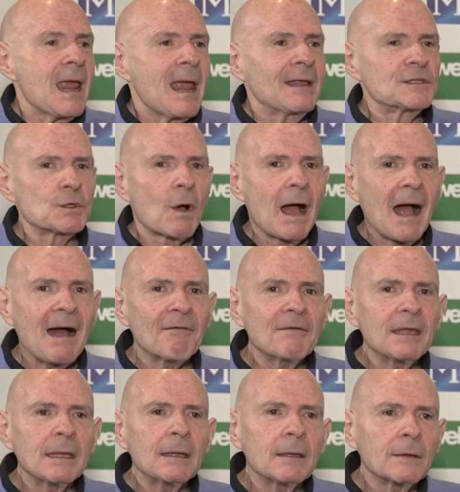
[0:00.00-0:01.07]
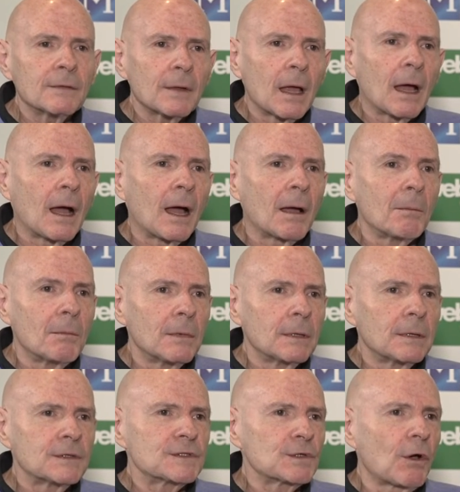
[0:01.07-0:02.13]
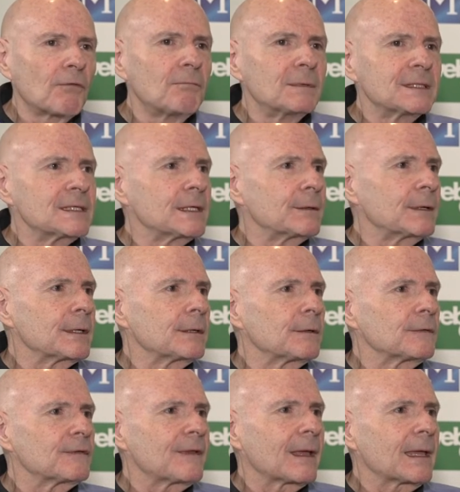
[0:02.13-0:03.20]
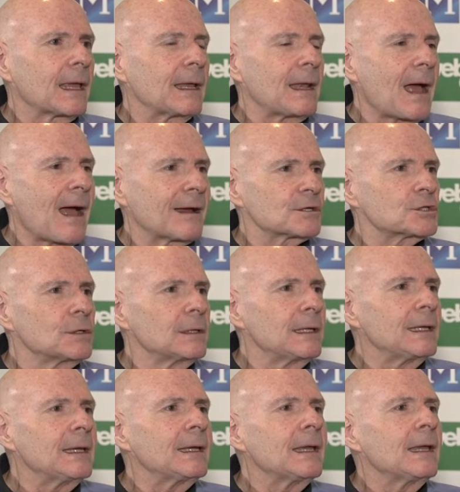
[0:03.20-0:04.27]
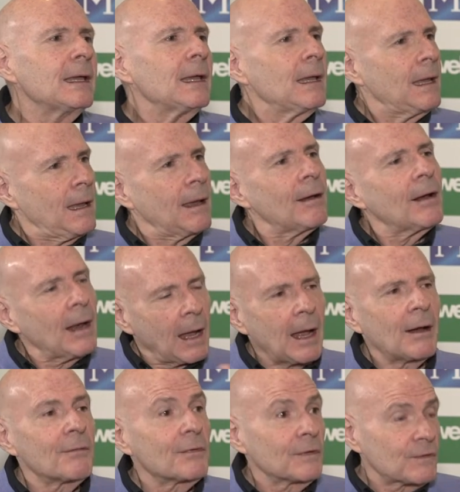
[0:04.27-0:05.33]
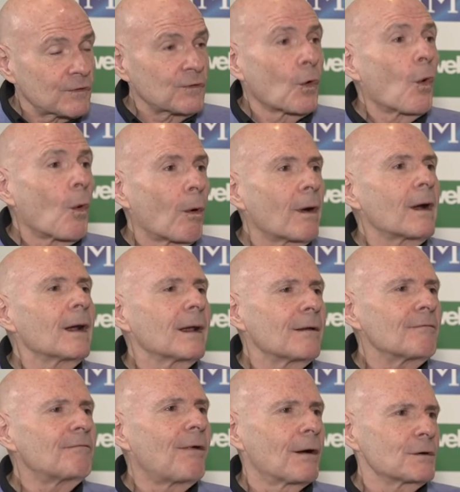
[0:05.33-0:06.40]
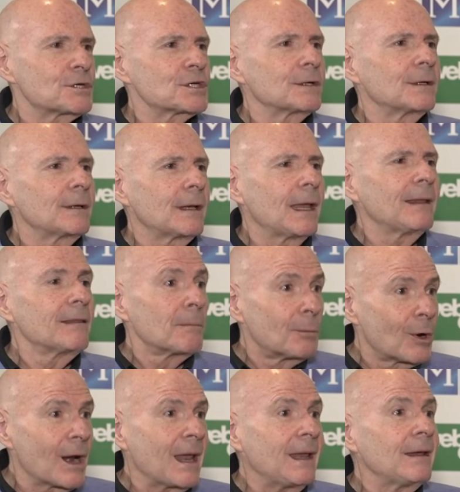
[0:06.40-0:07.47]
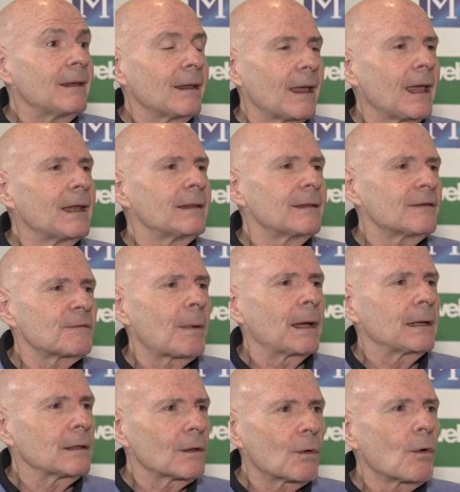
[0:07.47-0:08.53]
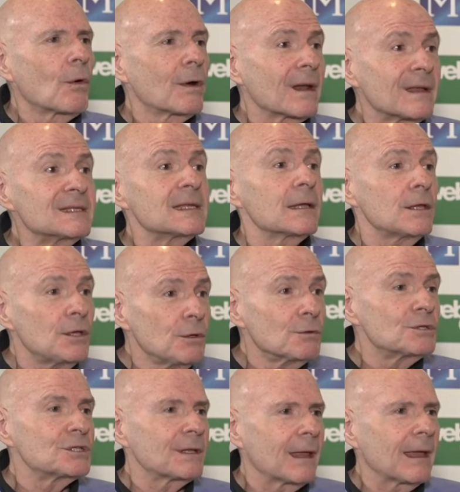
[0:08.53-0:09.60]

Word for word: And so having uh, soft materials that can actually uh, restore function in the brain, in the spinal cord, is a huge